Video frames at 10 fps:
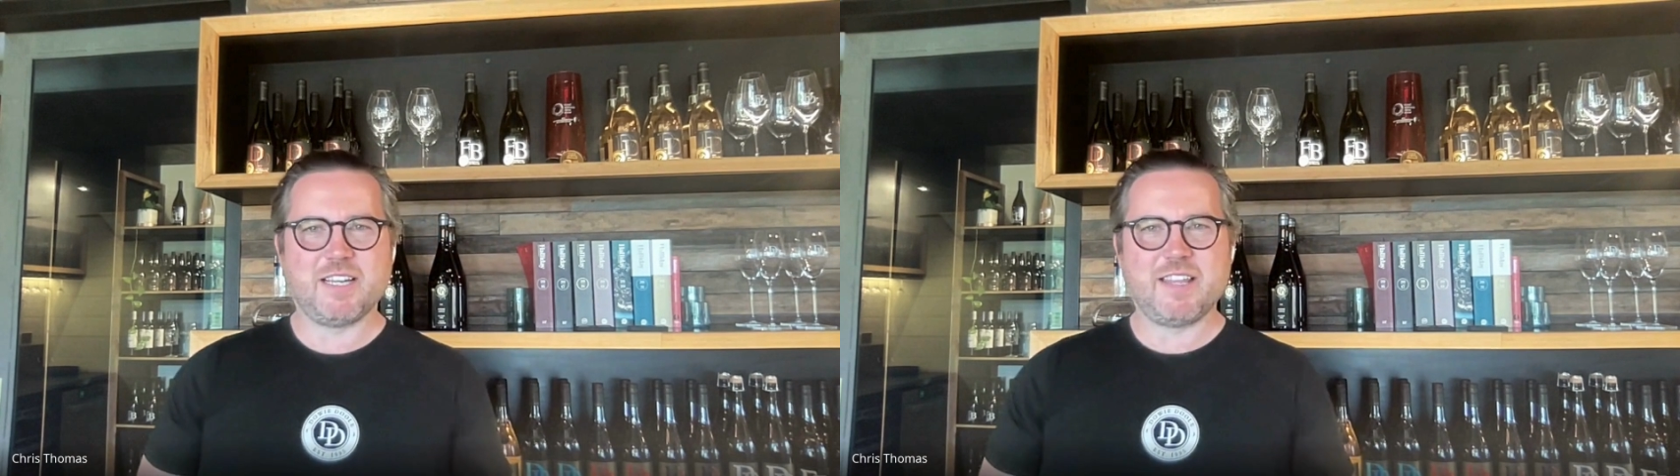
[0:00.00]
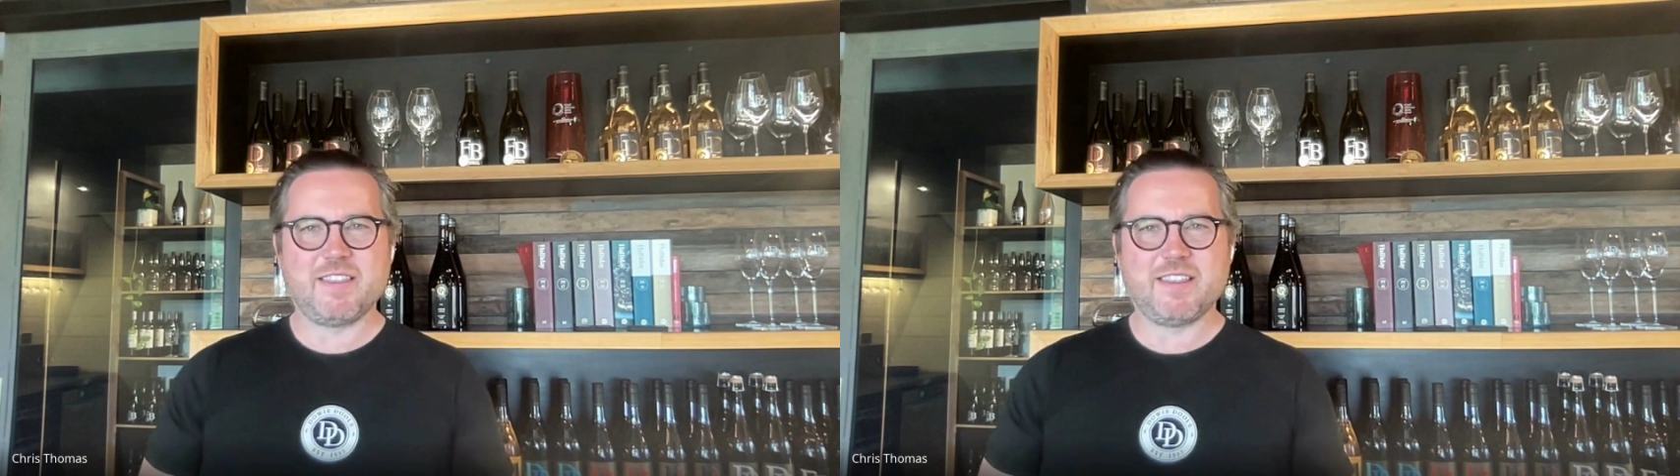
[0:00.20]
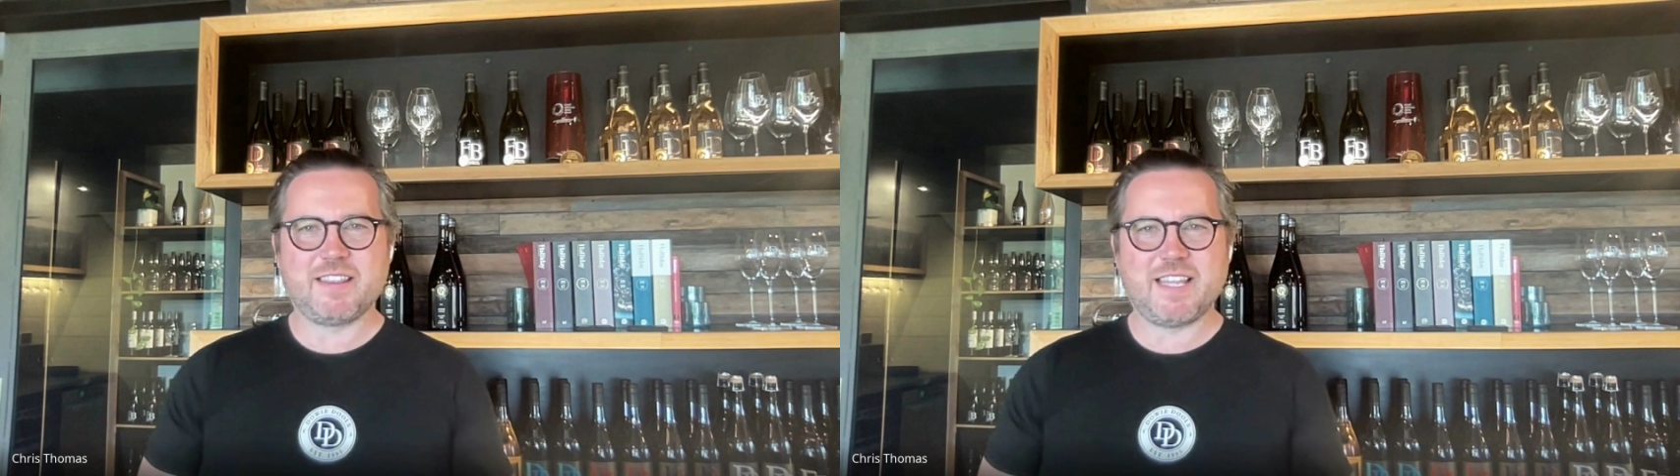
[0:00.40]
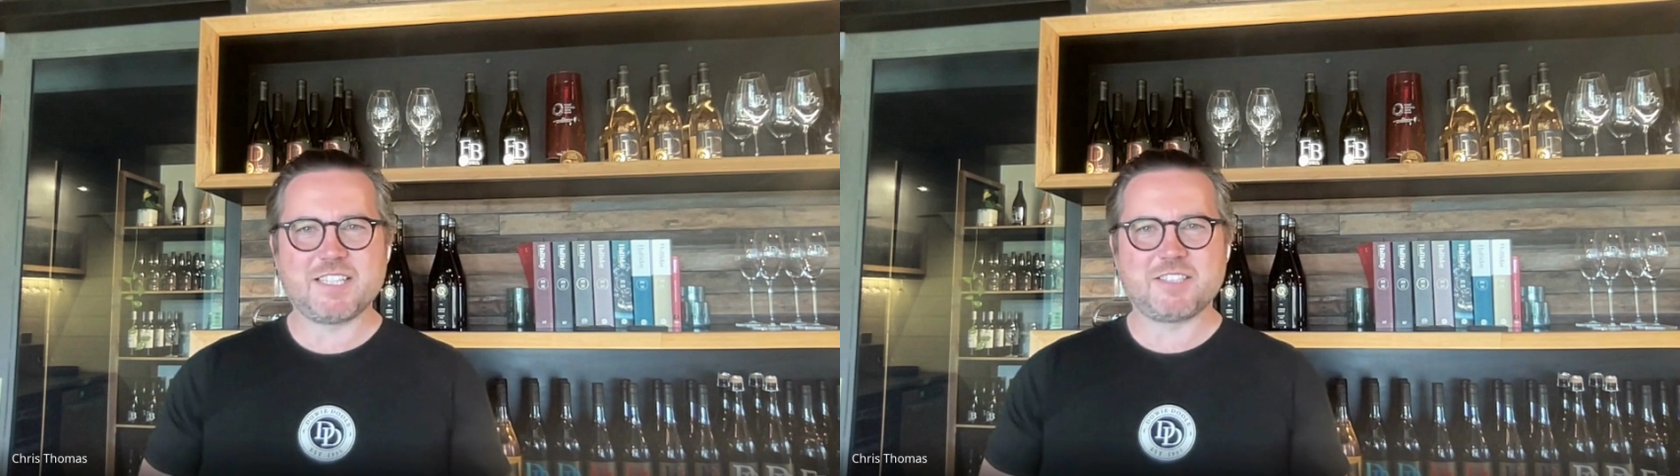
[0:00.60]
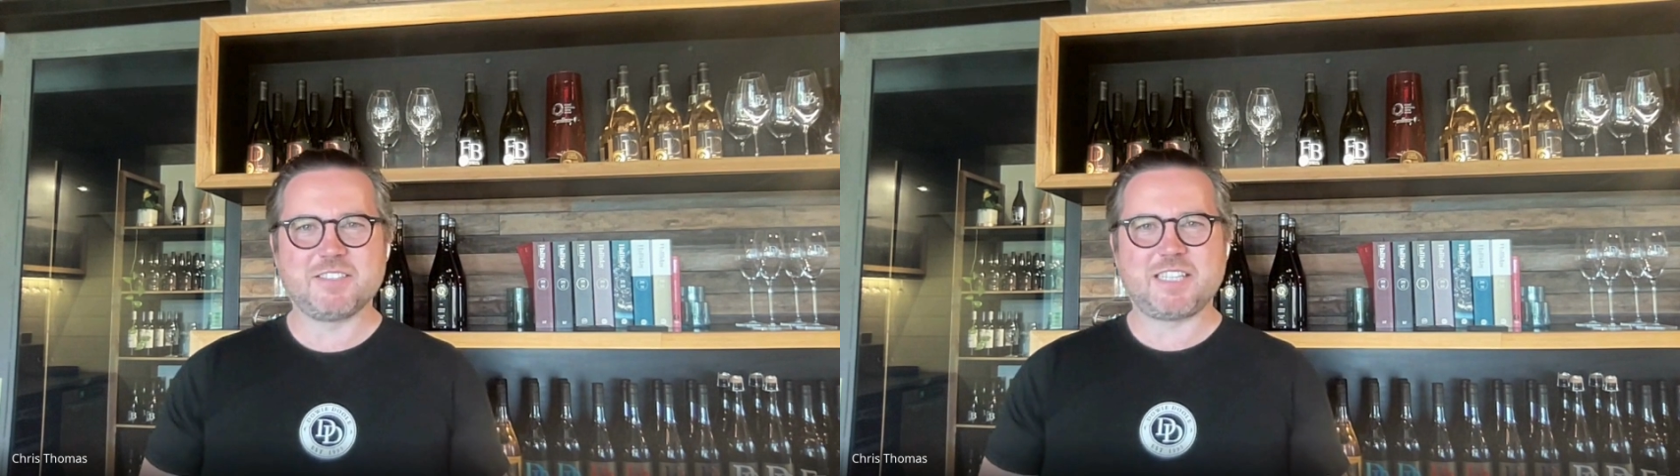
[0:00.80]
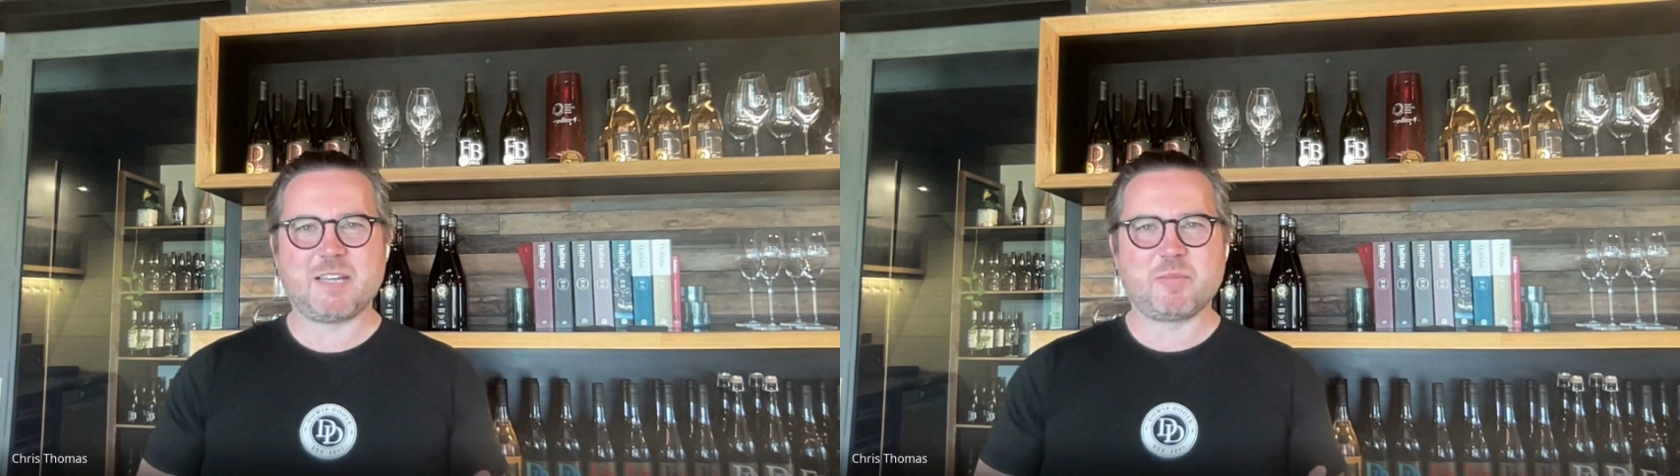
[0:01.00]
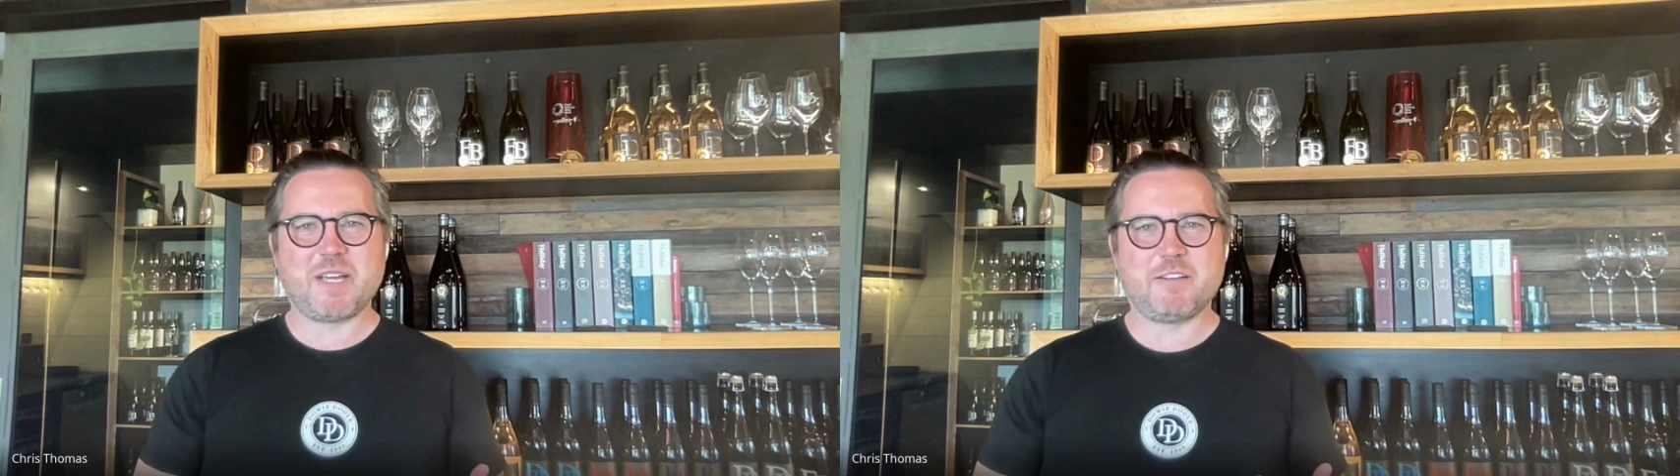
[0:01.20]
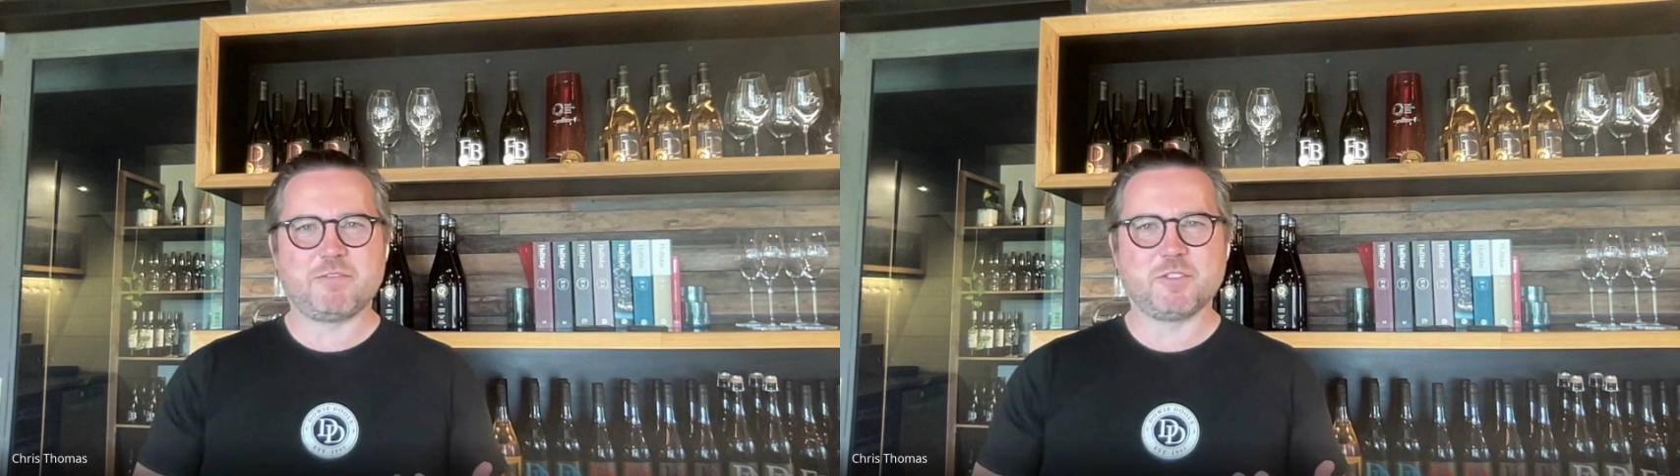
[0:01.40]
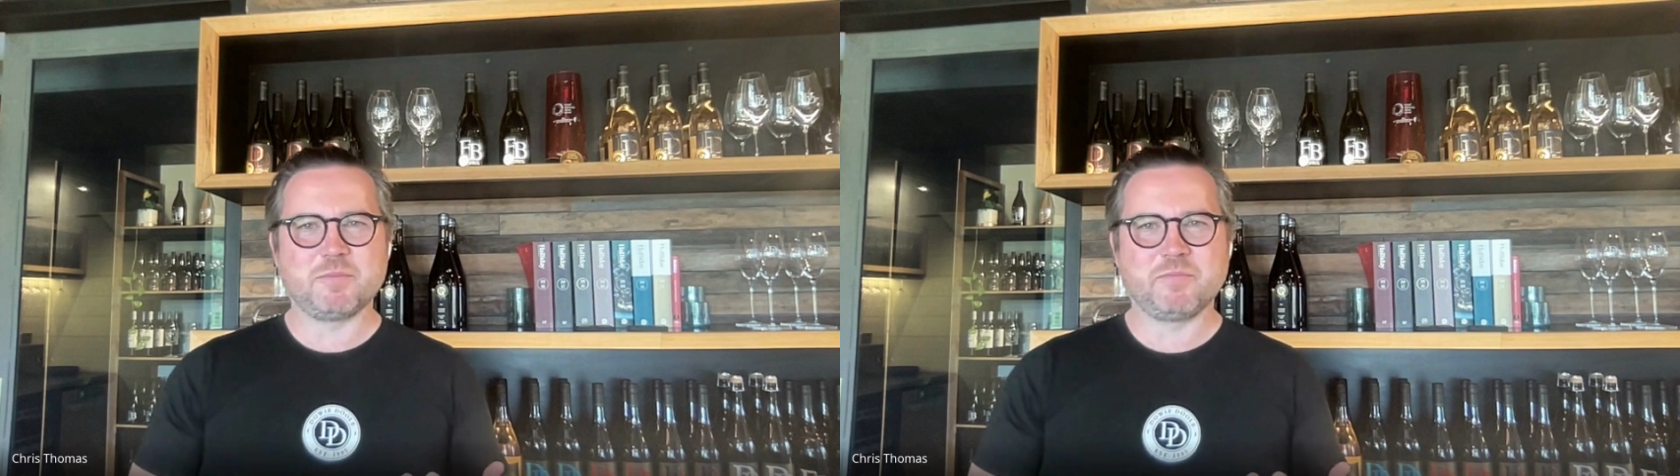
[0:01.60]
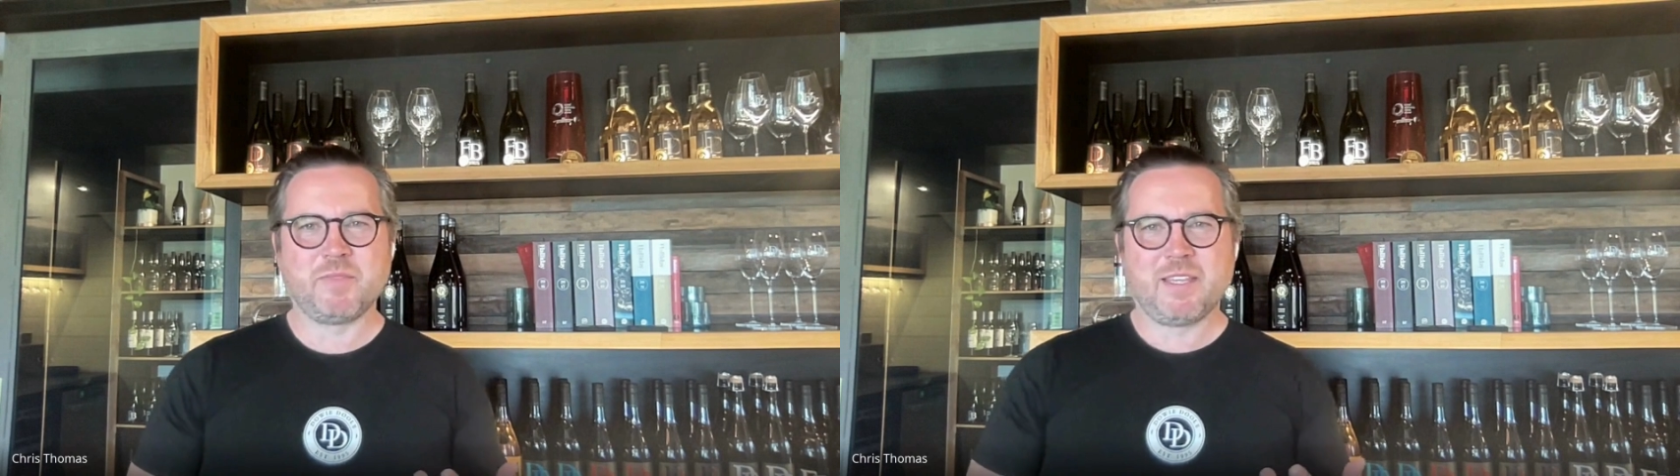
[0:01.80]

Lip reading: And that sort of came about from,